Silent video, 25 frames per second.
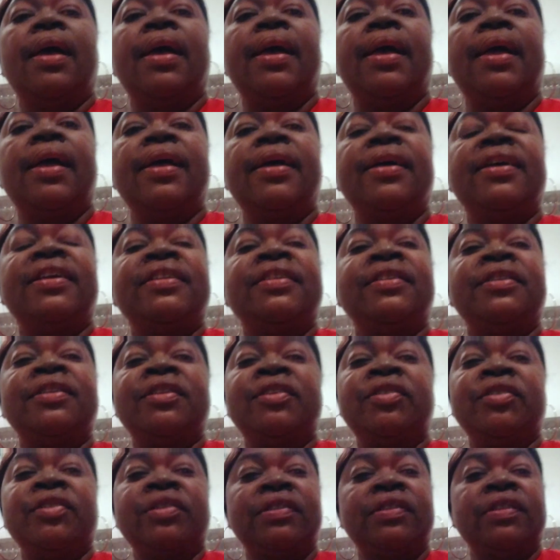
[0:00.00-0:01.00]
I had
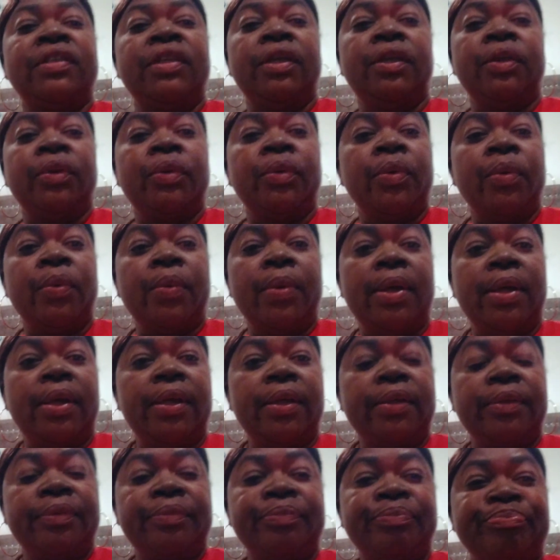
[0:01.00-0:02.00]
to just say, you know
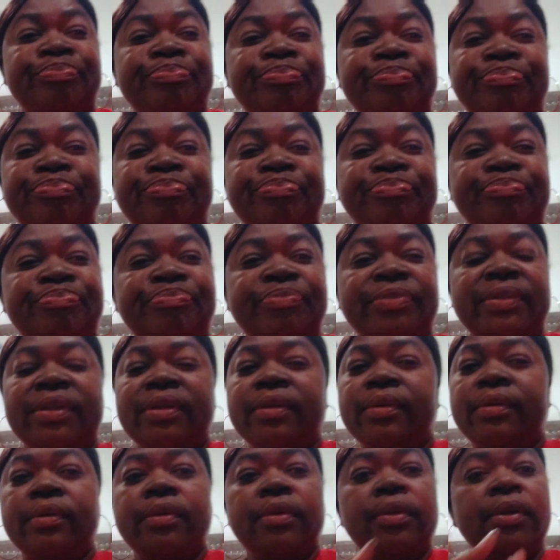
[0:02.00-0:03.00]
what?
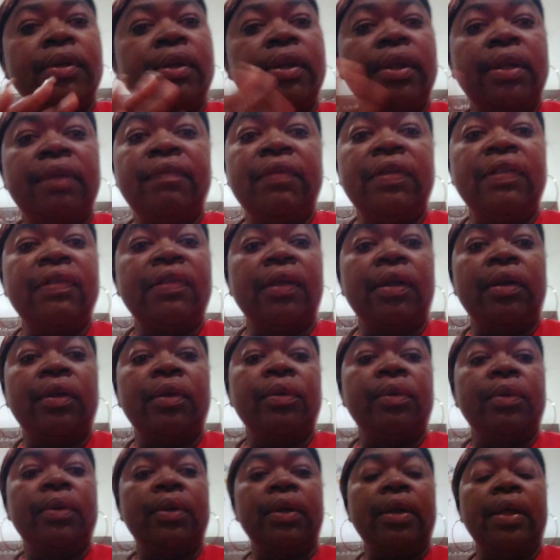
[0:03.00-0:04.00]
Leave this
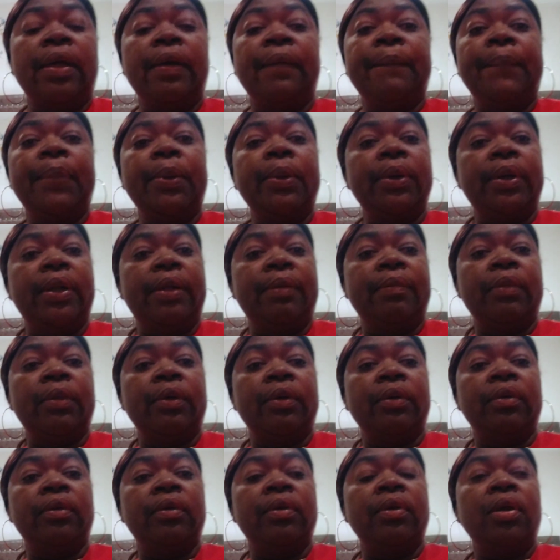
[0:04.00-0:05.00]
alone and put them
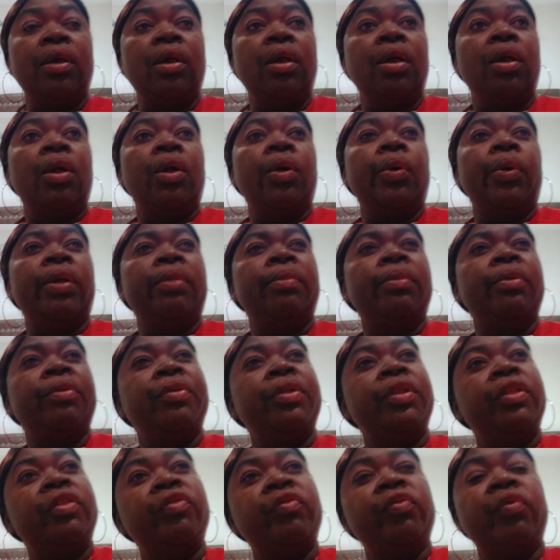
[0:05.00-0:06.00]
on. When I
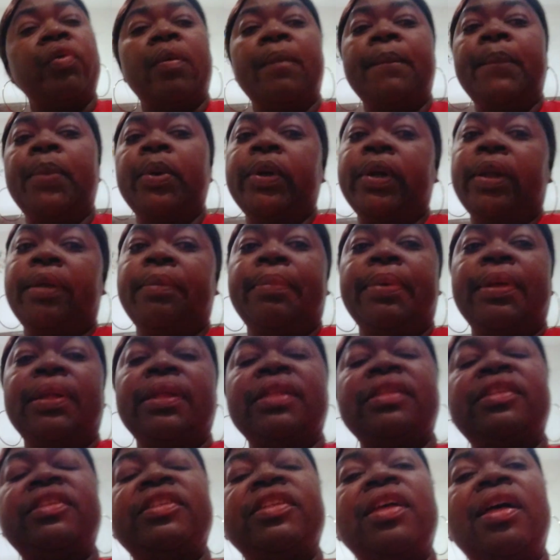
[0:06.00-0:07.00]
reach home, put them on
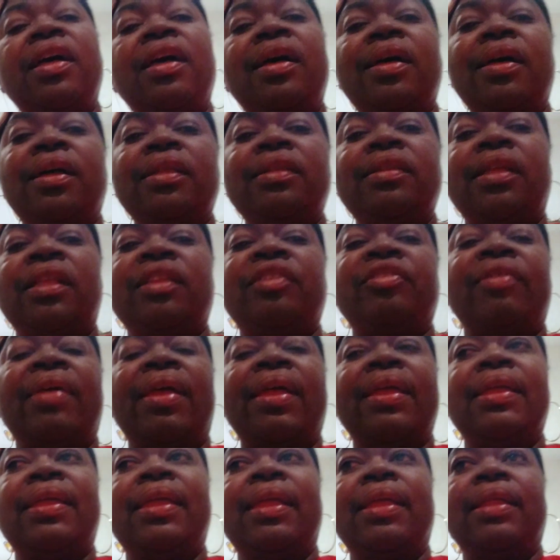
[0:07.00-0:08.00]
the charge, I
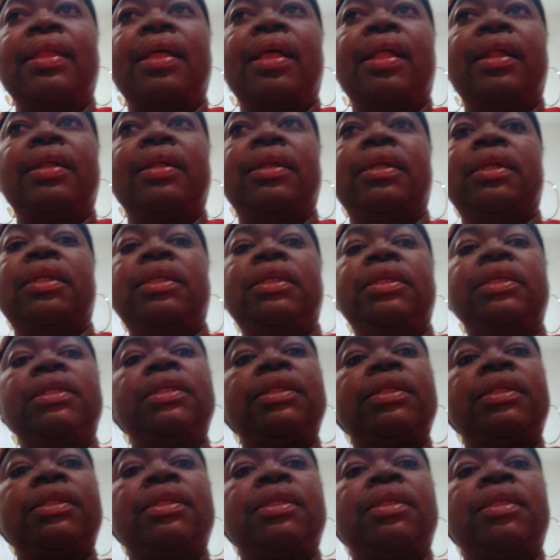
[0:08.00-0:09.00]
try to get at
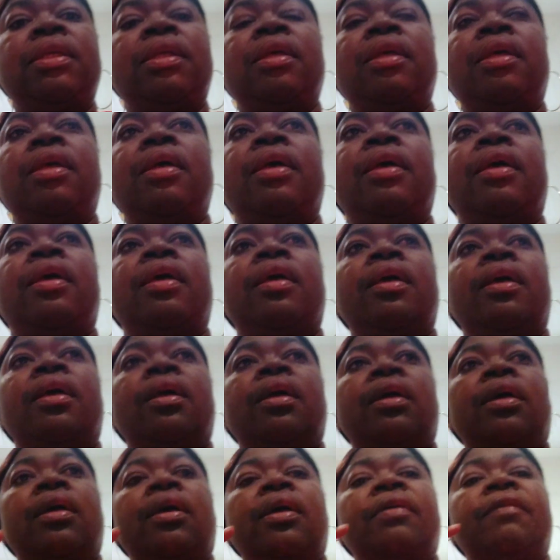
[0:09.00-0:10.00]
least
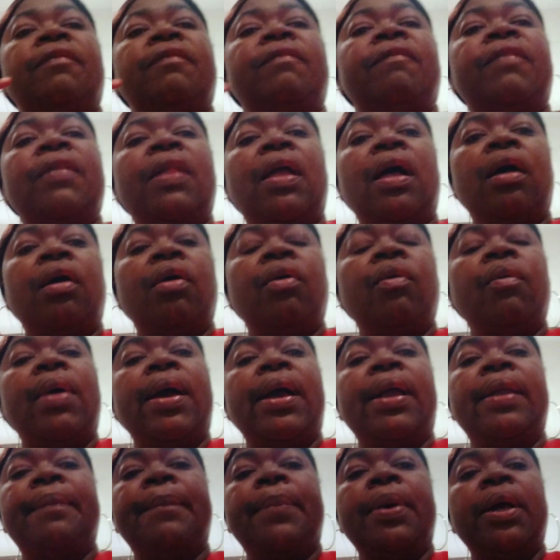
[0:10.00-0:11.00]
vlog
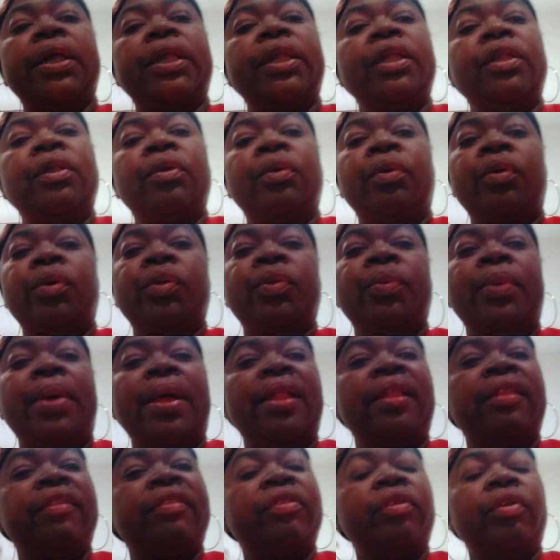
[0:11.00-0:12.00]
while packing out,
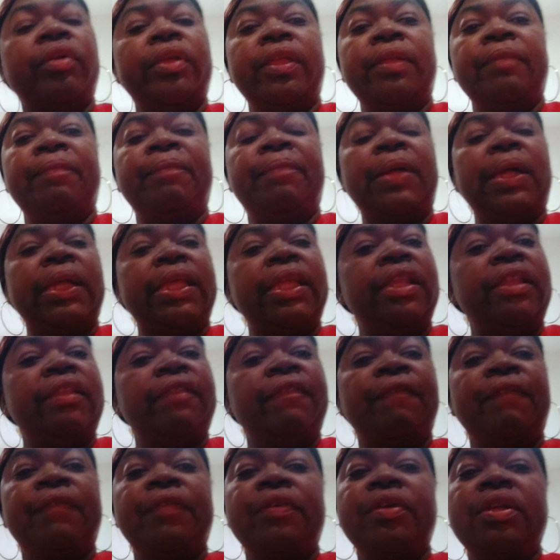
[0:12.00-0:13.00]
while packing the
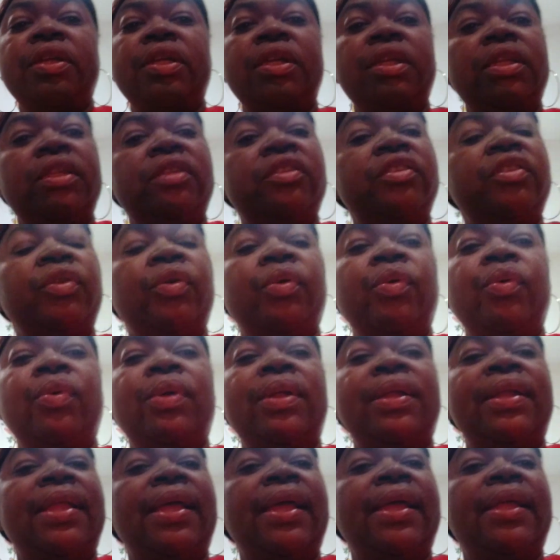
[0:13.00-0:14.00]
fridge, the
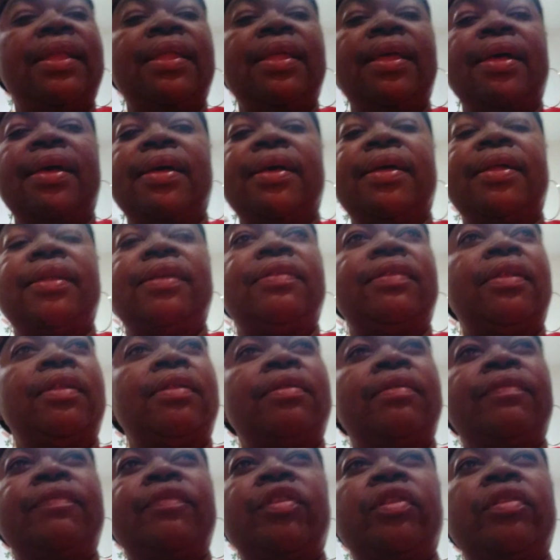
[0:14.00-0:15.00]
whole 9 yards, you
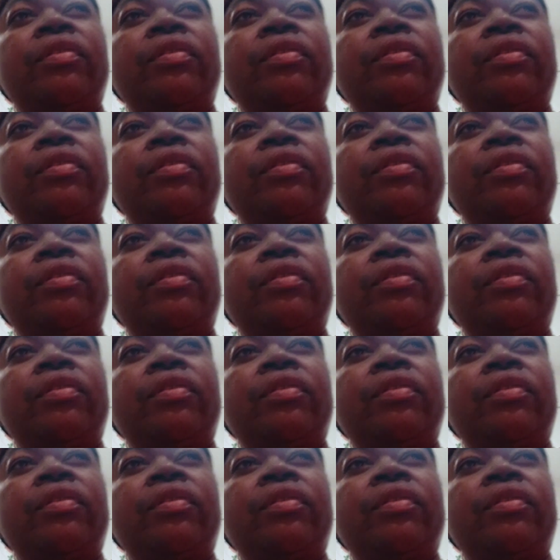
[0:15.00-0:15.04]
know,